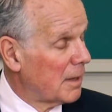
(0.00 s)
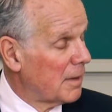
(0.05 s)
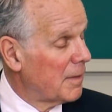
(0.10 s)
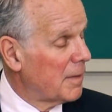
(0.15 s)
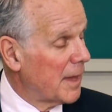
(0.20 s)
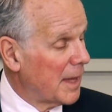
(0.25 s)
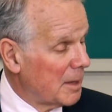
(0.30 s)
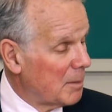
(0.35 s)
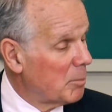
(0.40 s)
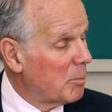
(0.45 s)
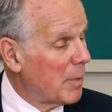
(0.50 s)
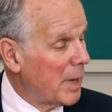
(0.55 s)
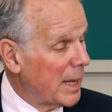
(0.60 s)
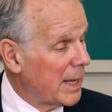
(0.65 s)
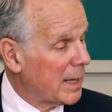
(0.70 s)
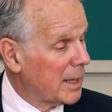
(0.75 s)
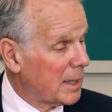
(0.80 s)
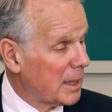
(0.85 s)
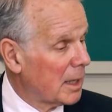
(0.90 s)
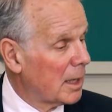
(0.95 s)
that
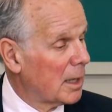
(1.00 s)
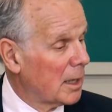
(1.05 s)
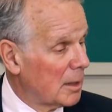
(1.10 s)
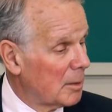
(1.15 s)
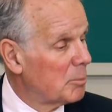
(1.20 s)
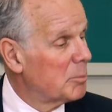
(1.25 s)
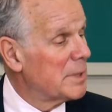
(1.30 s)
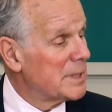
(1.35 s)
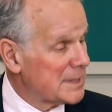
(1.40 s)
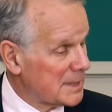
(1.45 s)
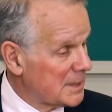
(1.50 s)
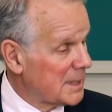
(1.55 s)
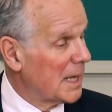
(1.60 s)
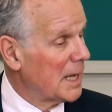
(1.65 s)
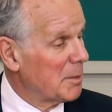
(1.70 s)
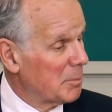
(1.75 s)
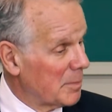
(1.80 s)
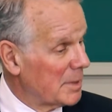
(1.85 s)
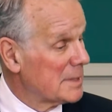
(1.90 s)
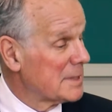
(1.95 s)
make
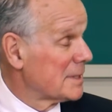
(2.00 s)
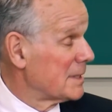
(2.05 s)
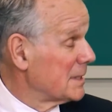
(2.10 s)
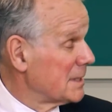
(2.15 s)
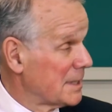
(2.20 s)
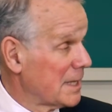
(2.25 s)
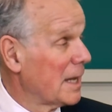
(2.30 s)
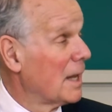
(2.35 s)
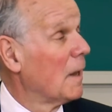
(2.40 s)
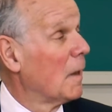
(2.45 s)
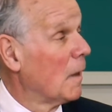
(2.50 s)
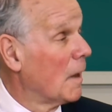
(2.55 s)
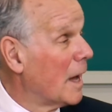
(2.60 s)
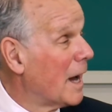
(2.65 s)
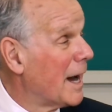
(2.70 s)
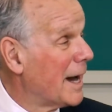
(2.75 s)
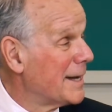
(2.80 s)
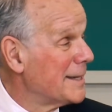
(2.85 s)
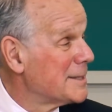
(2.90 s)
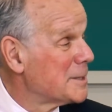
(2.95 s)
misstatements, that tell
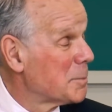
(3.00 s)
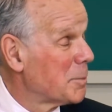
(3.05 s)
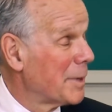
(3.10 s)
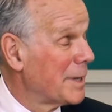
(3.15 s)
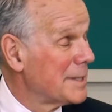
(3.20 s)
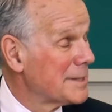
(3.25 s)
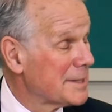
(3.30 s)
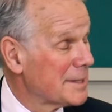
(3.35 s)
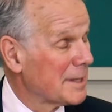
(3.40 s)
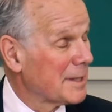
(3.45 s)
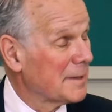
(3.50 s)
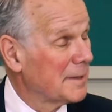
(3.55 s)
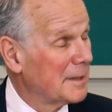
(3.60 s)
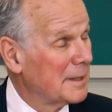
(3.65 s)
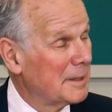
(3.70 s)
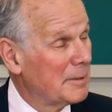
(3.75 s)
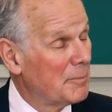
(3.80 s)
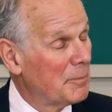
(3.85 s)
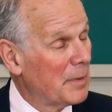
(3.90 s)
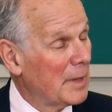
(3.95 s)
lies, basically.
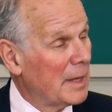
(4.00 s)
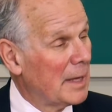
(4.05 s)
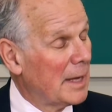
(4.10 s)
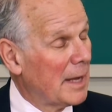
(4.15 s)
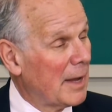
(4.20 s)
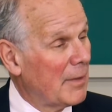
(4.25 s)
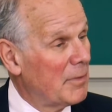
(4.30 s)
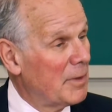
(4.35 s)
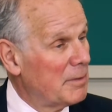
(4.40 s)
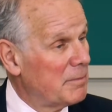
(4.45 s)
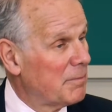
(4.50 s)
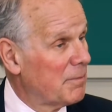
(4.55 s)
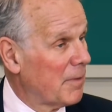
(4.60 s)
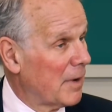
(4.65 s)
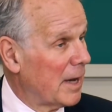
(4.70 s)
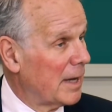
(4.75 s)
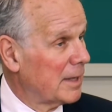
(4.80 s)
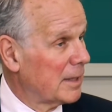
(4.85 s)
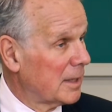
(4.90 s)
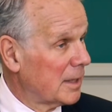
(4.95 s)
And then
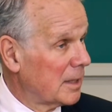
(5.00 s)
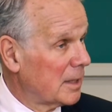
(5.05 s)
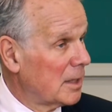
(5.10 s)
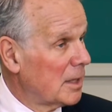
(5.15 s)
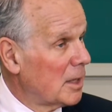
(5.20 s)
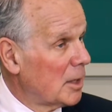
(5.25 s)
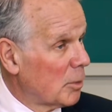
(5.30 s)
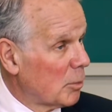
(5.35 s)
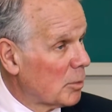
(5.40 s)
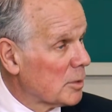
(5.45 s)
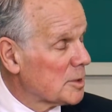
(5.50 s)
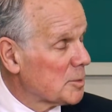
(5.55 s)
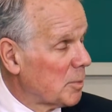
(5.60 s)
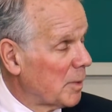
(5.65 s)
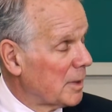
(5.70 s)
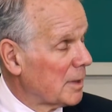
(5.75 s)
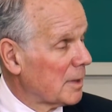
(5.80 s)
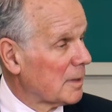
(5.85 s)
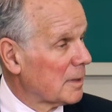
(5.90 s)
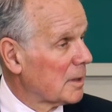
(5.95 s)
finally, we'll
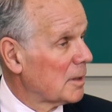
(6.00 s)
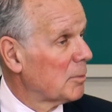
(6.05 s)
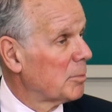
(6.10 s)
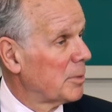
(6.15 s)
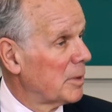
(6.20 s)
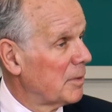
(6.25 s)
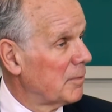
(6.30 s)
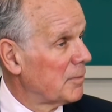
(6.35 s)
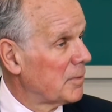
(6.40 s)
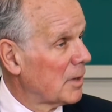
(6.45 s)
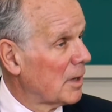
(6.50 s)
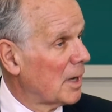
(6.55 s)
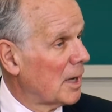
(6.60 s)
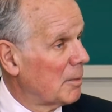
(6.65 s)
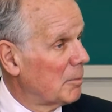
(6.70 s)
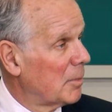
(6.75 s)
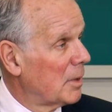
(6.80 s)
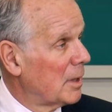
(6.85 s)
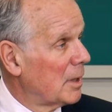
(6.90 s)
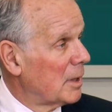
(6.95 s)
spend a little bit of
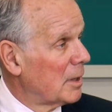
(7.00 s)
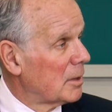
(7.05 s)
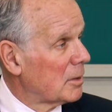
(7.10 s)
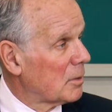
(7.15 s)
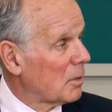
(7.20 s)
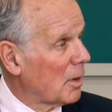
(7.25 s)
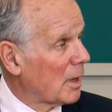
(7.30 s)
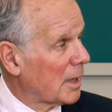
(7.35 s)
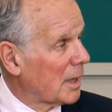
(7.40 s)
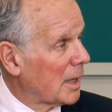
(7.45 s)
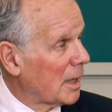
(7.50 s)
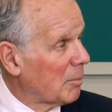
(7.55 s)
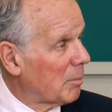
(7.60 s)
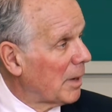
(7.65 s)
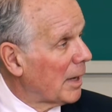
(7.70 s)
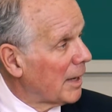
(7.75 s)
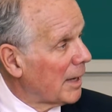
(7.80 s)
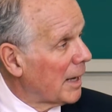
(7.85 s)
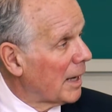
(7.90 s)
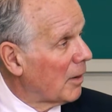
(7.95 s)
time talking
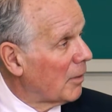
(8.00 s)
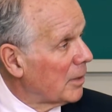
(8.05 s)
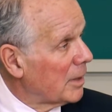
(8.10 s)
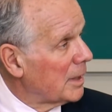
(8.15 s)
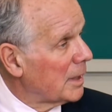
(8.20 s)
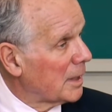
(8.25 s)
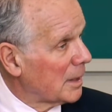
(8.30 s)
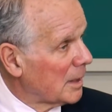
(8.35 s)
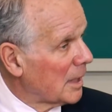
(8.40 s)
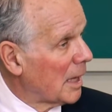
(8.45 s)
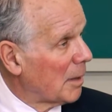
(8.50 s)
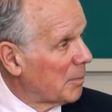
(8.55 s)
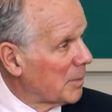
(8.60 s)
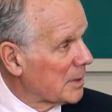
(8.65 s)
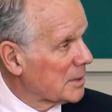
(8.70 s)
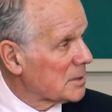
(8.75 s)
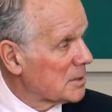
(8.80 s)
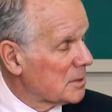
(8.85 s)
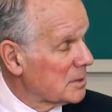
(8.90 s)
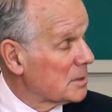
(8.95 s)
about how
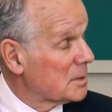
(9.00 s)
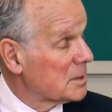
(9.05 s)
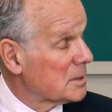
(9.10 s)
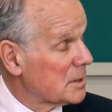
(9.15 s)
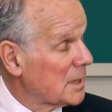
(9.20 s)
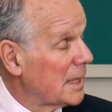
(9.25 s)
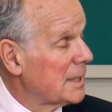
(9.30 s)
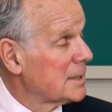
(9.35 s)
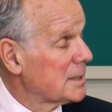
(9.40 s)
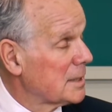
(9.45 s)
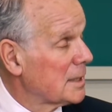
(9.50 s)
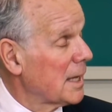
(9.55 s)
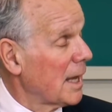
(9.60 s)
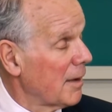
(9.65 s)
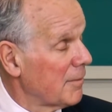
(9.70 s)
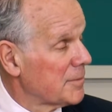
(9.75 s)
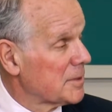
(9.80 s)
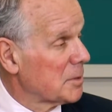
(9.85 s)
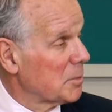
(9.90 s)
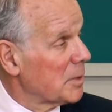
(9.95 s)
economics could
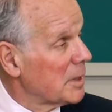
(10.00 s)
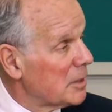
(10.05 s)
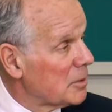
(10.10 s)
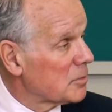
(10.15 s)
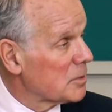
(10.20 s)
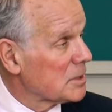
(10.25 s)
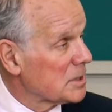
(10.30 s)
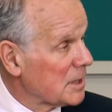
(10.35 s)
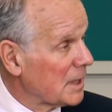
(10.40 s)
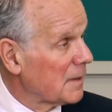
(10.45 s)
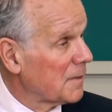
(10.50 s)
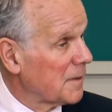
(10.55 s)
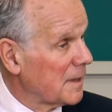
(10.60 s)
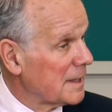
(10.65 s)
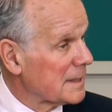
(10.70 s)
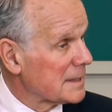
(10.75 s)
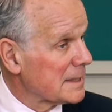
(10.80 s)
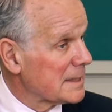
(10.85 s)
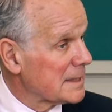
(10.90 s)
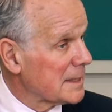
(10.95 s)
have some interesting
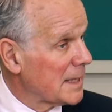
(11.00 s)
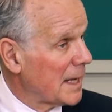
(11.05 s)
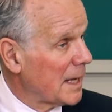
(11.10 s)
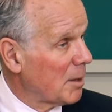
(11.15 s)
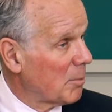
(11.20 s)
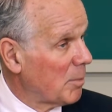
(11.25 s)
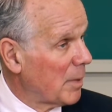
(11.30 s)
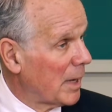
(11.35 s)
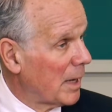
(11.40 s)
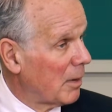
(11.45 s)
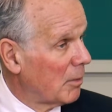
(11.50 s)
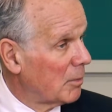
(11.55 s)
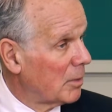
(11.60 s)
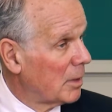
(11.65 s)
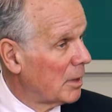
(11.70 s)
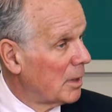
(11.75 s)
things to say about